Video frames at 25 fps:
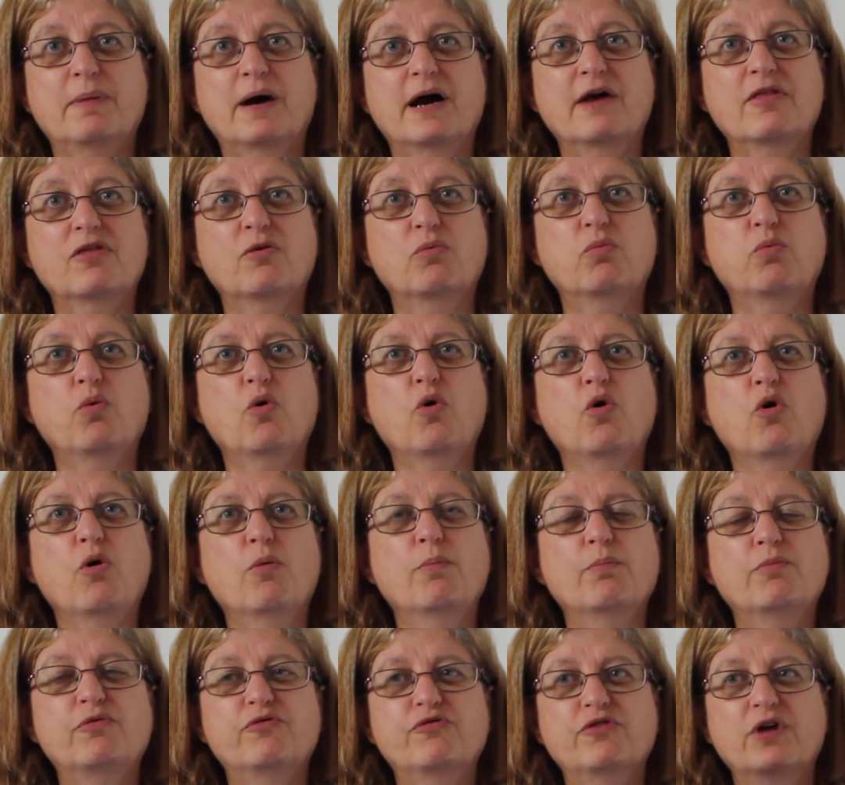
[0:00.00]
by the
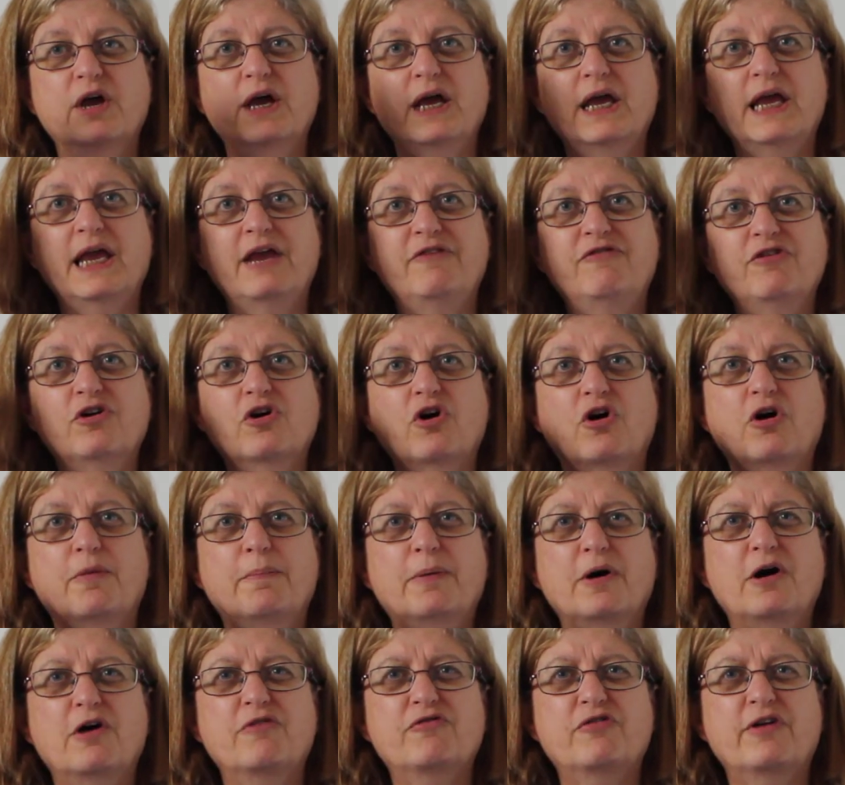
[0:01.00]
warmth. If you've got a
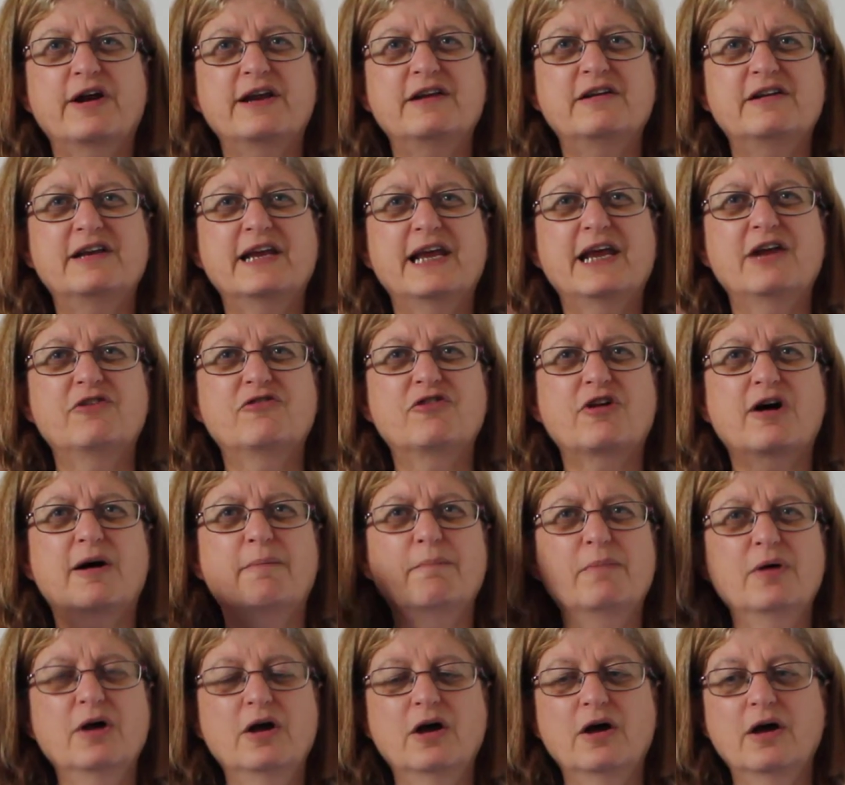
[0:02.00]
perforated
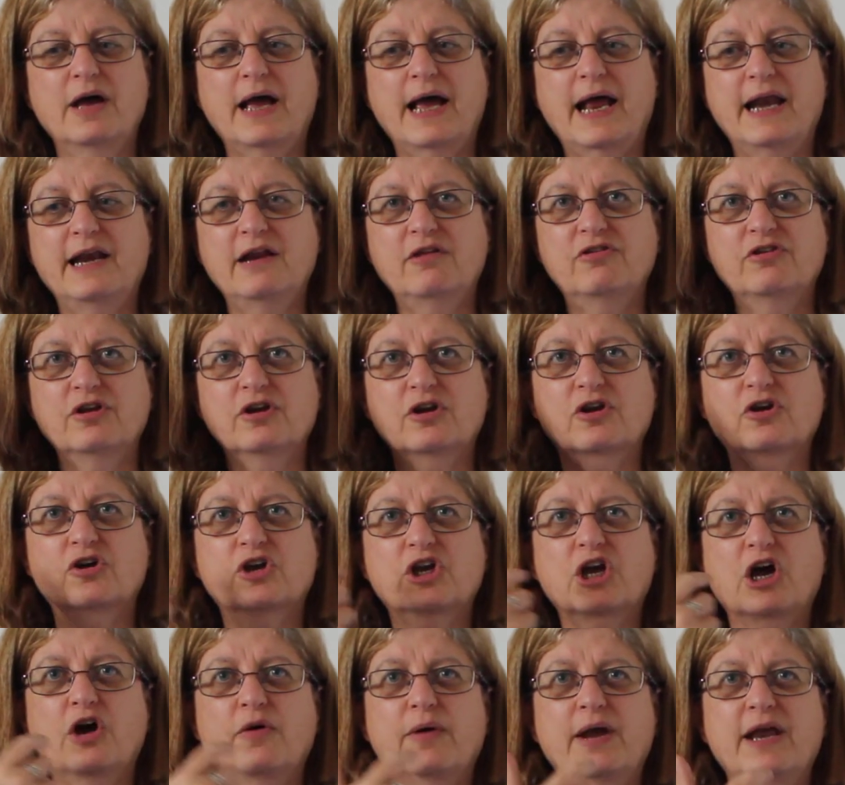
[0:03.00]
eardrum, anything could
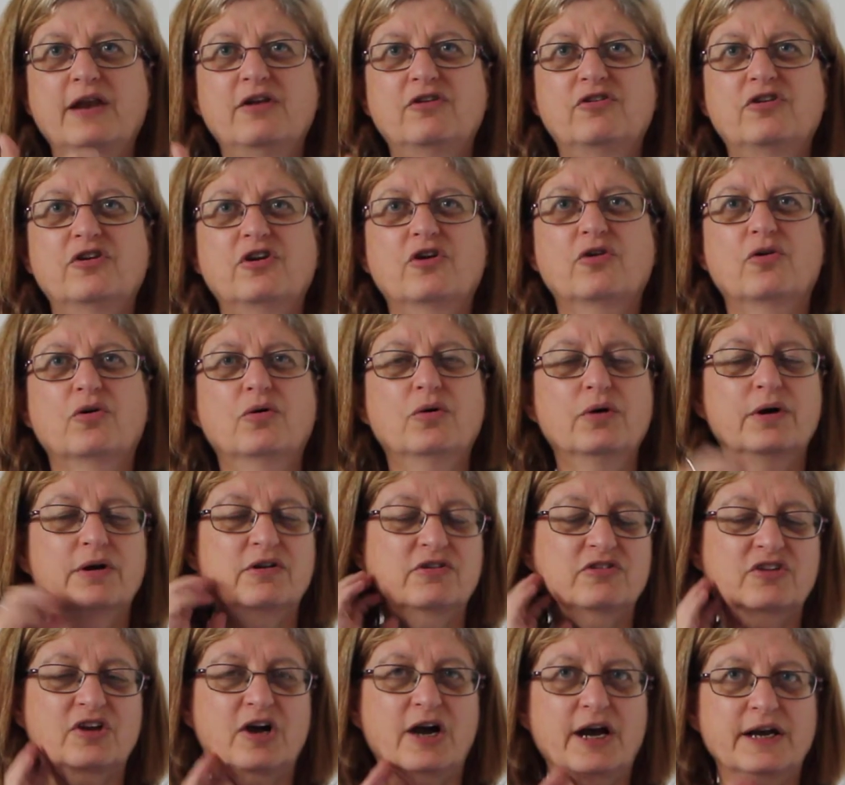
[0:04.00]
go into your
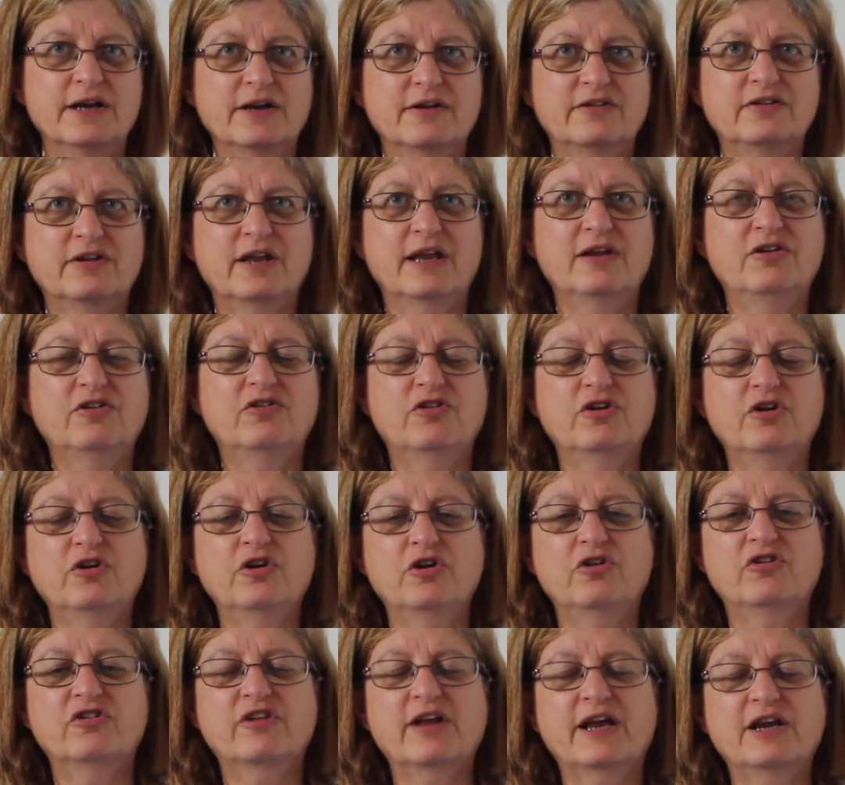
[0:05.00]
sinus, into your
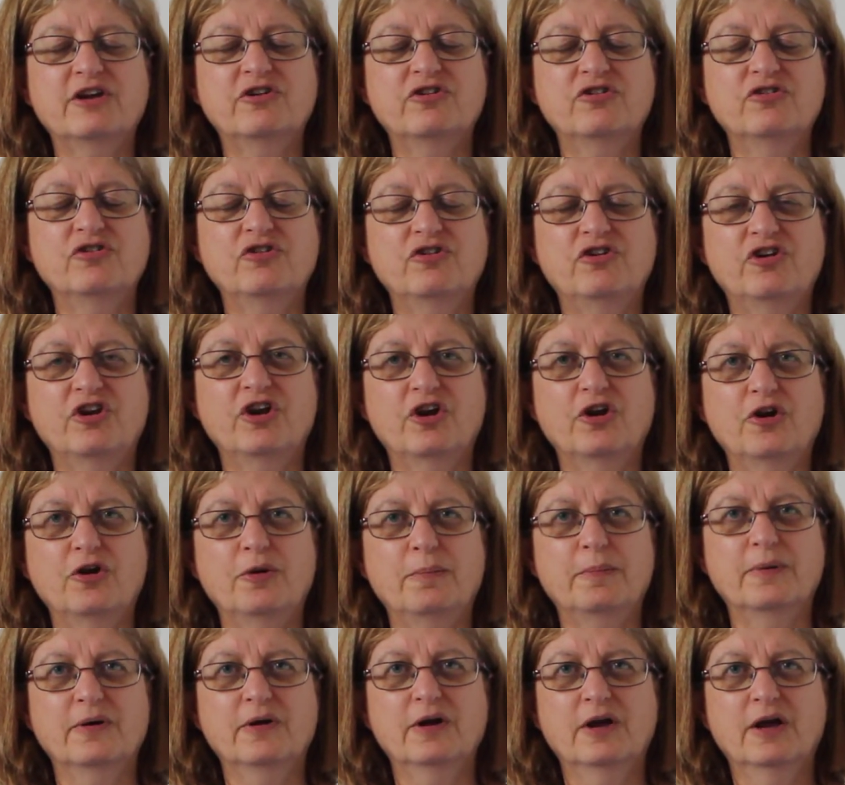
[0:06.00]
eustachian
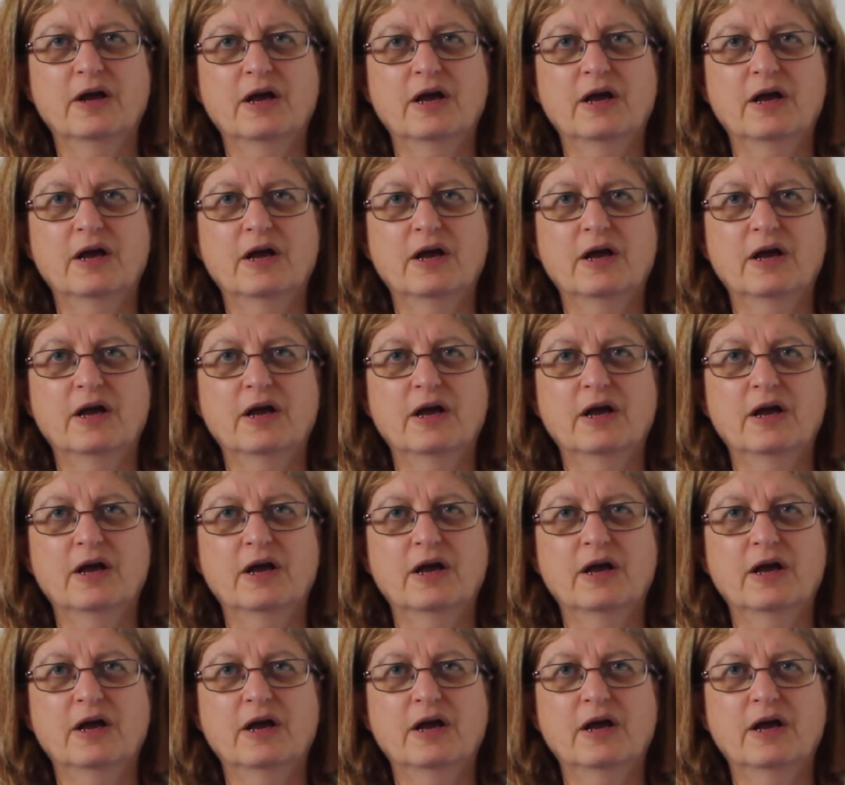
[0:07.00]
tube.